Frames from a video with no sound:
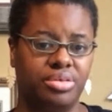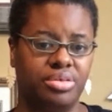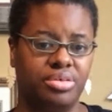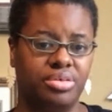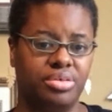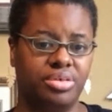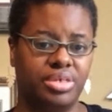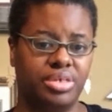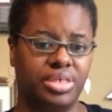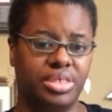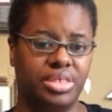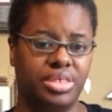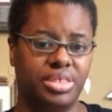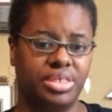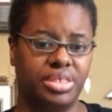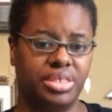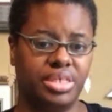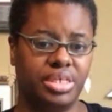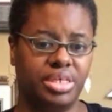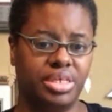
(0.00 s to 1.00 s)
Right?
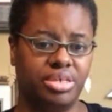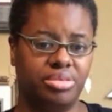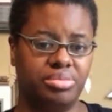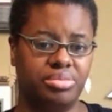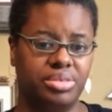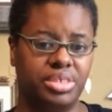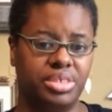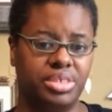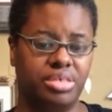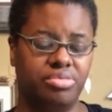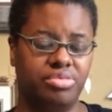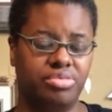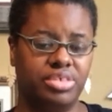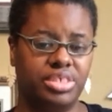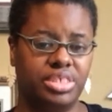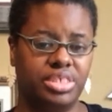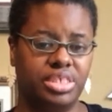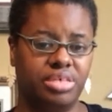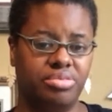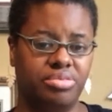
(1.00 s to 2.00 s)
It helps give
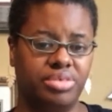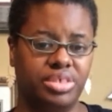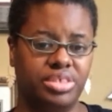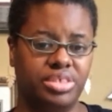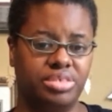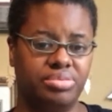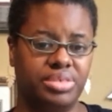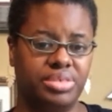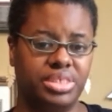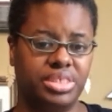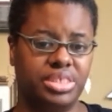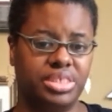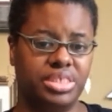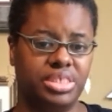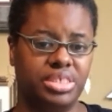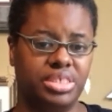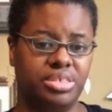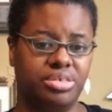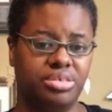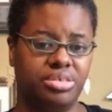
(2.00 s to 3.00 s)
us direction. We can
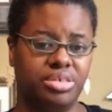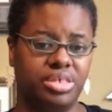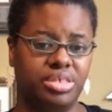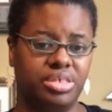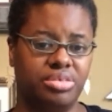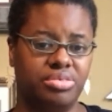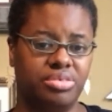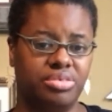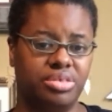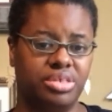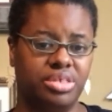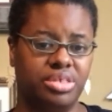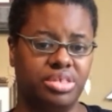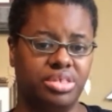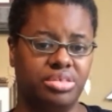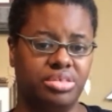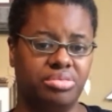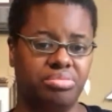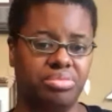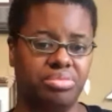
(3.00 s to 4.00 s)
see her kind of
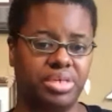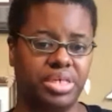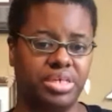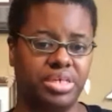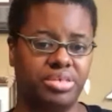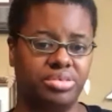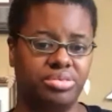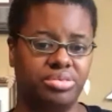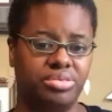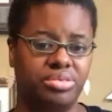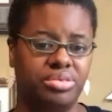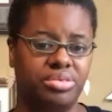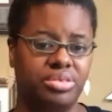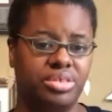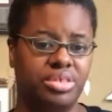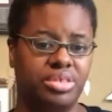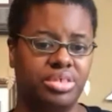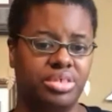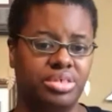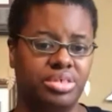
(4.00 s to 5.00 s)
looking around.
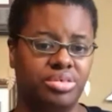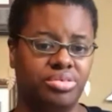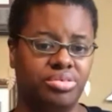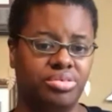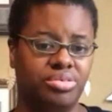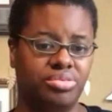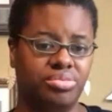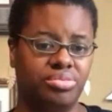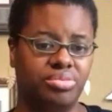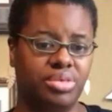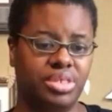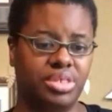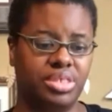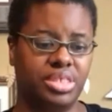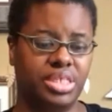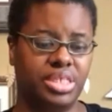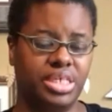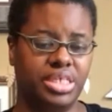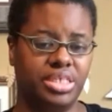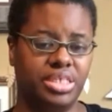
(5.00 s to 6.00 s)
Where
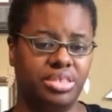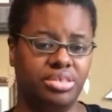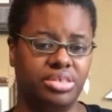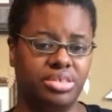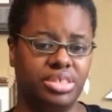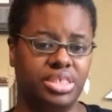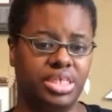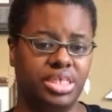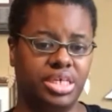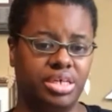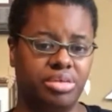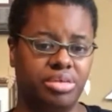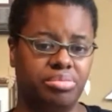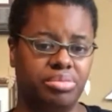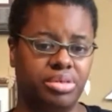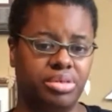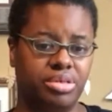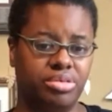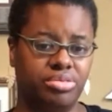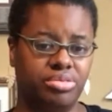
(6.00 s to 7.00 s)
did that little scamp
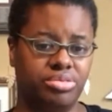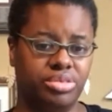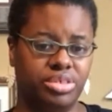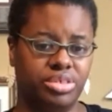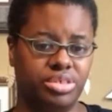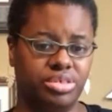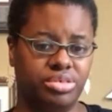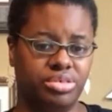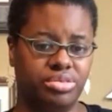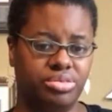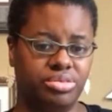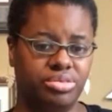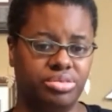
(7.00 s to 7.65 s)
go to?